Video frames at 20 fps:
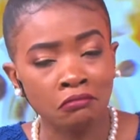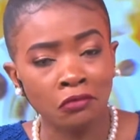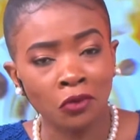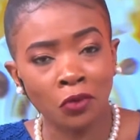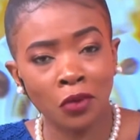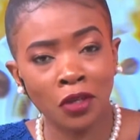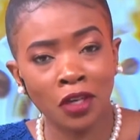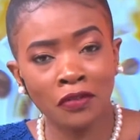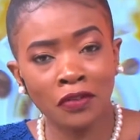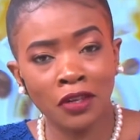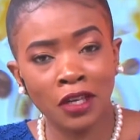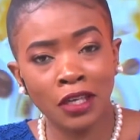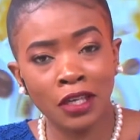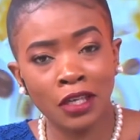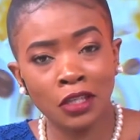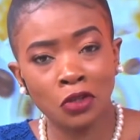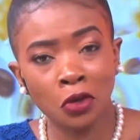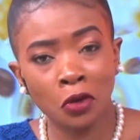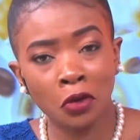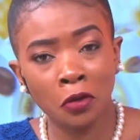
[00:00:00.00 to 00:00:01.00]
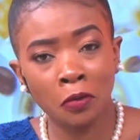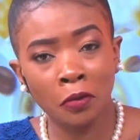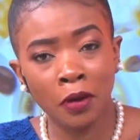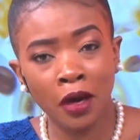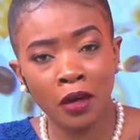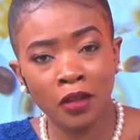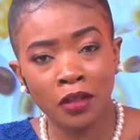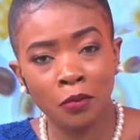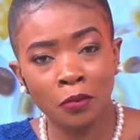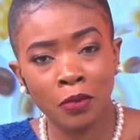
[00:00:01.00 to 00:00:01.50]
we definitely talk
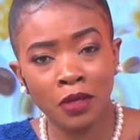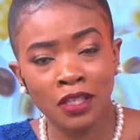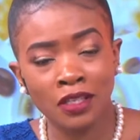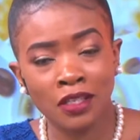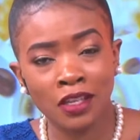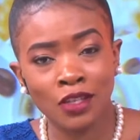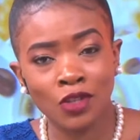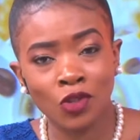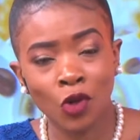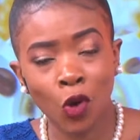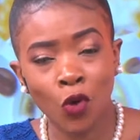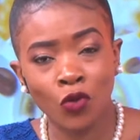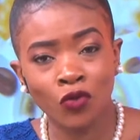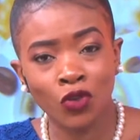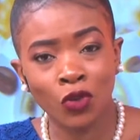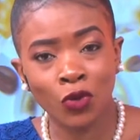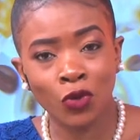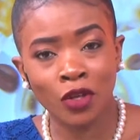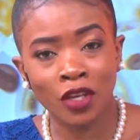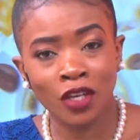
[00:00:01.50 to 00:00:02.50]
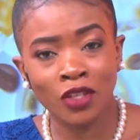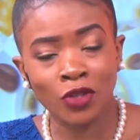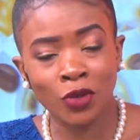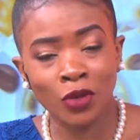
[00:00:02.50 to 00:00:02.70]
about the business of cooking.